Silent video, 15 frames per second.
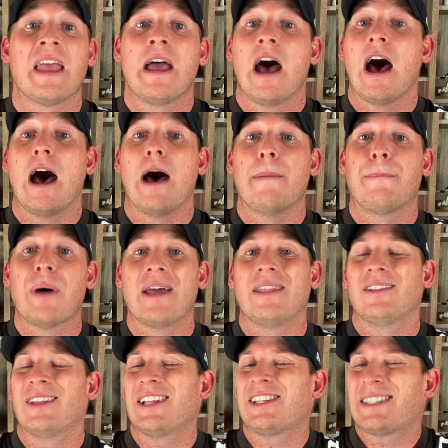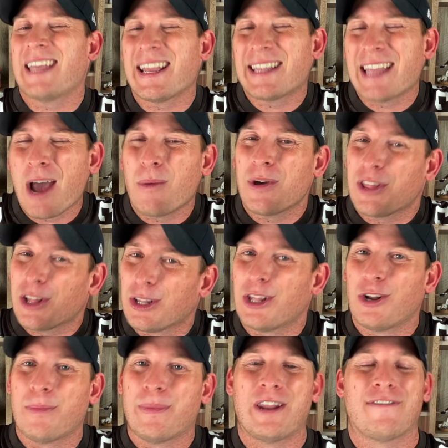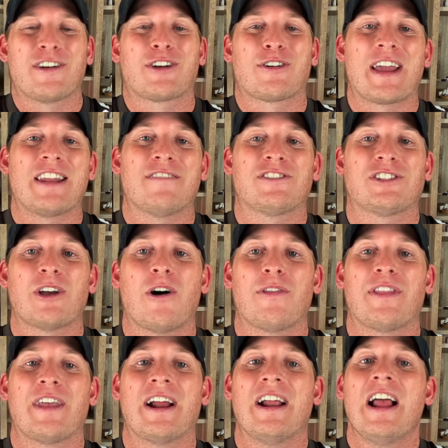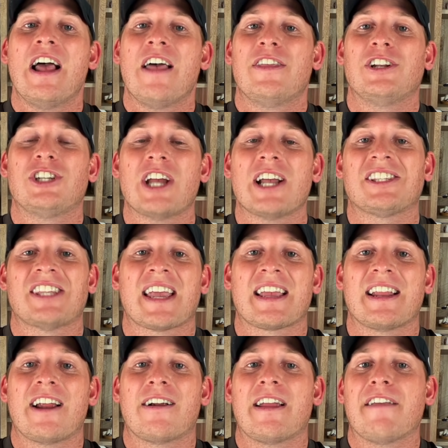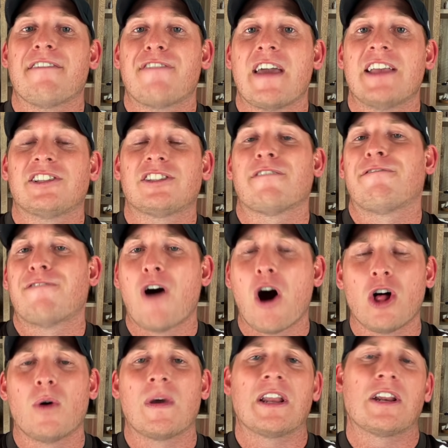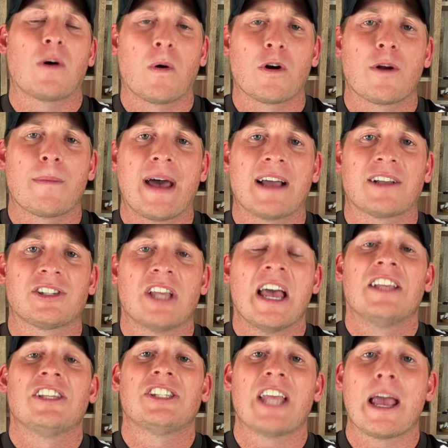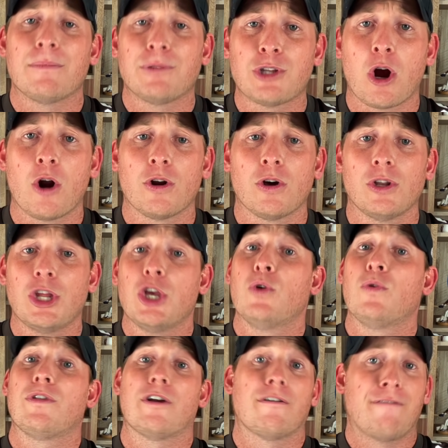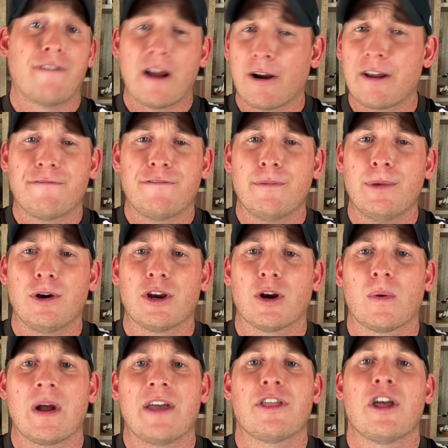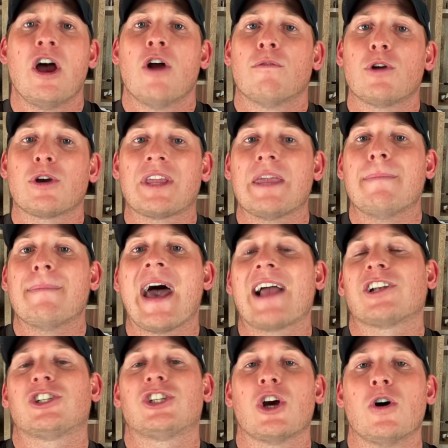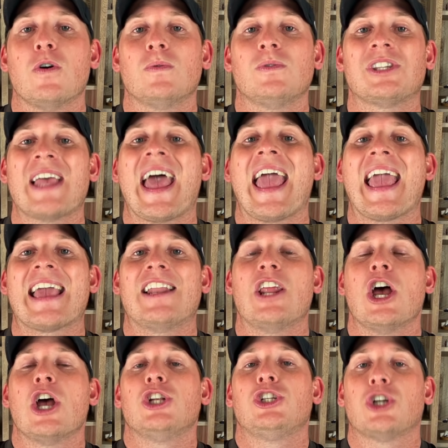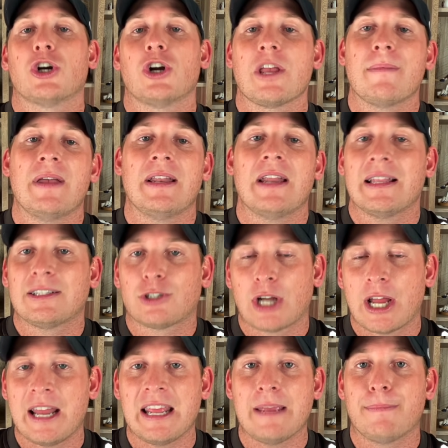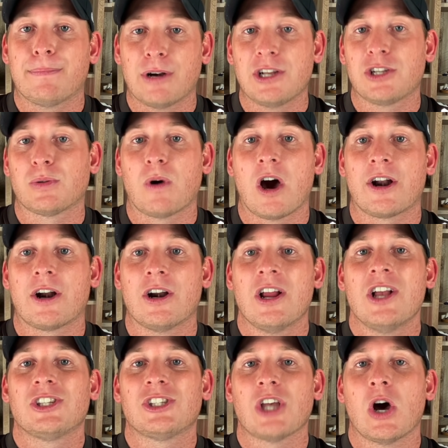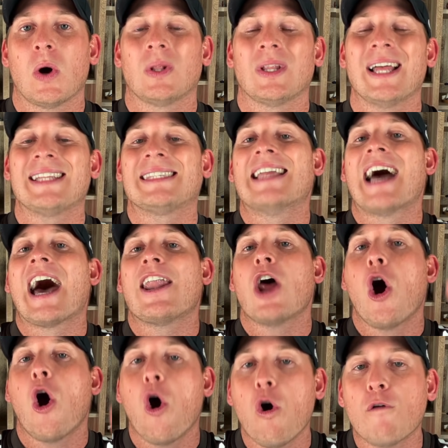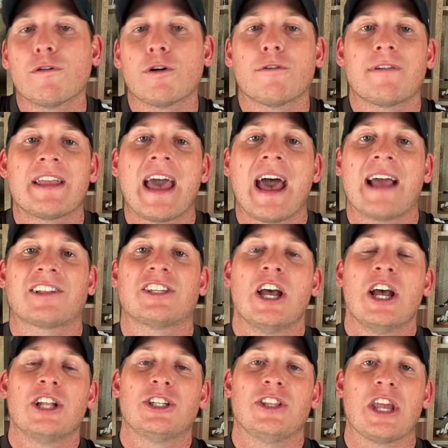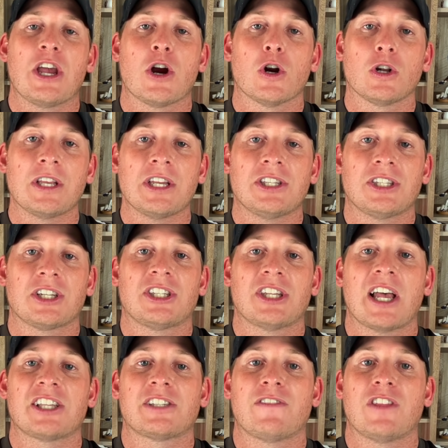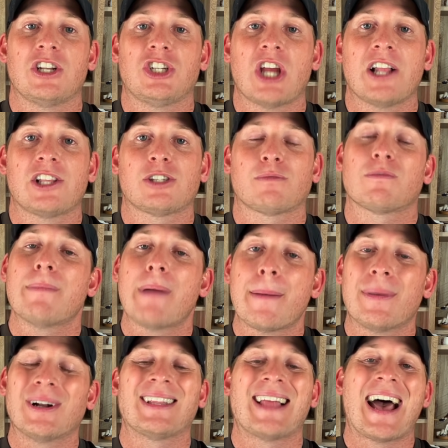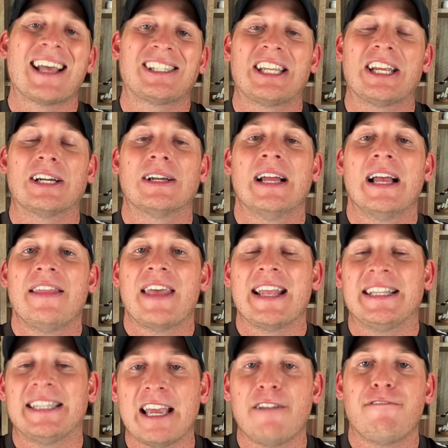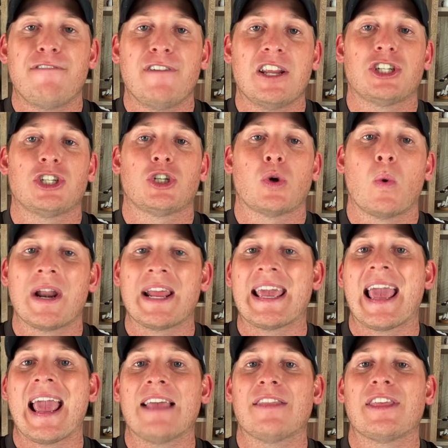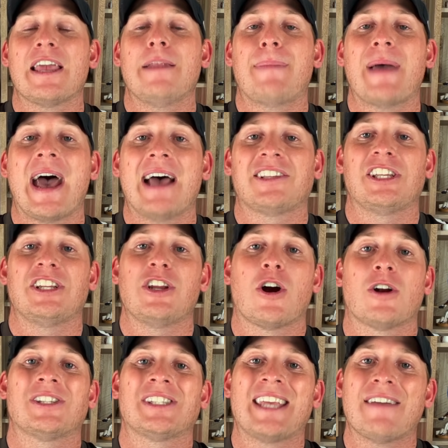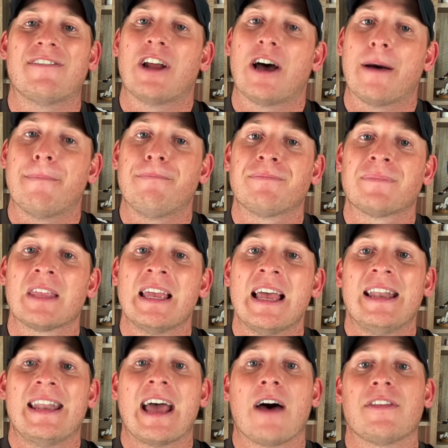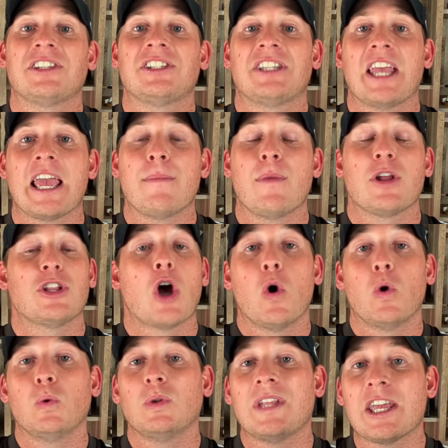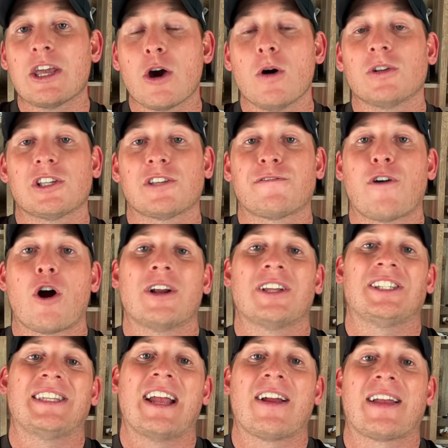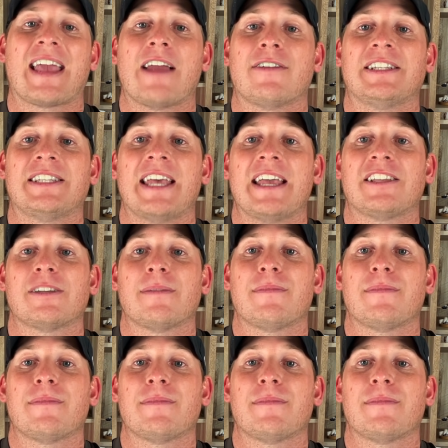Uh, but let's take that with a little bit of a grain of salt there. The Jets secondary faced the following quarterbacks. Sam Darnold, who they're very familiar with, rookie Mac Jones, and journeyman Teddy Bridgewater. So let's not overreact to the early success of the Jets. Remember, last year they did finish 28th in passing yards given up. Now, this team only goes as far as Derrick Henry takes him,